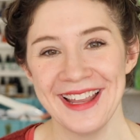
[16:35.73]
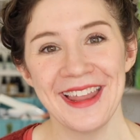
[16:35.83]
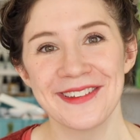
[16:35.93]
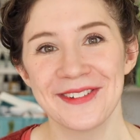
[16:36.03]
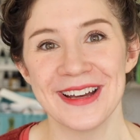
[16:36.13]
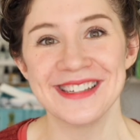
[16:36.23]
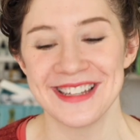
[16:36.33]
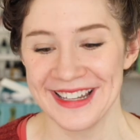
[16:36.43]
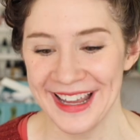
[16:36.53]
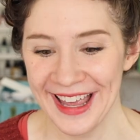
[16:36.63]
Next
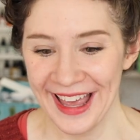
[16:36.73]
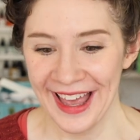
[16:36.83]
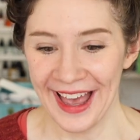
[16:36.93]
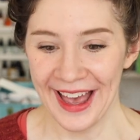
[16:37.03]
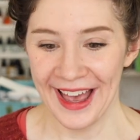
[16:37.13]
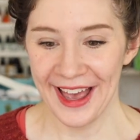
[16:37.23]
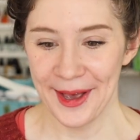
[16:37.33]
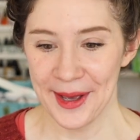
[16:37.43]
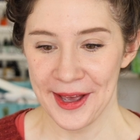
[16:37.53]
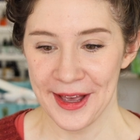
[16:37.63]
question.
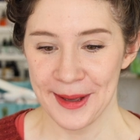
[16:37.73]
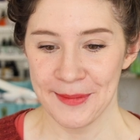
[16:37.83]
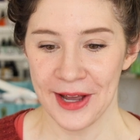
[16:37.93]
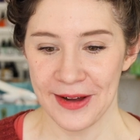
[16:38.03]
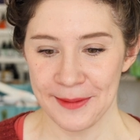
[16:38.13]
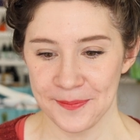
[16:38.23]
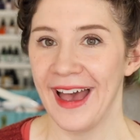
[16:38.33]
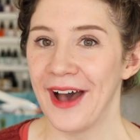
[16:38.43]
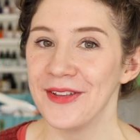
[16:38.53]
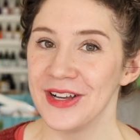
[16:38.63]
Um, all right.
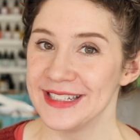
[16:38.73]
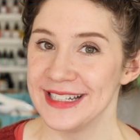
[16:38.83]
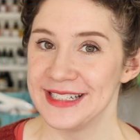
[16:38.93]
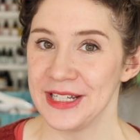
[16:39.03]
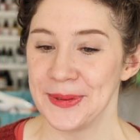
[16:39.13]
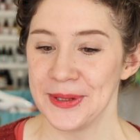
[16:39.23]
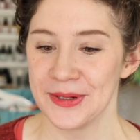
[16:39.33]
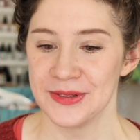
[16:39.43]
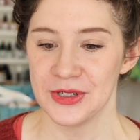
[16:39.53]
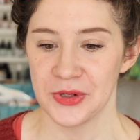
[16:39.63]
How long did it take you to
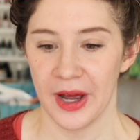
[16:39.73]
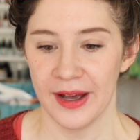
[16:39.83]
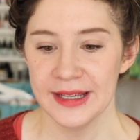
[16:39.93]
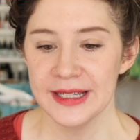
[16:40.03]
learn to draw?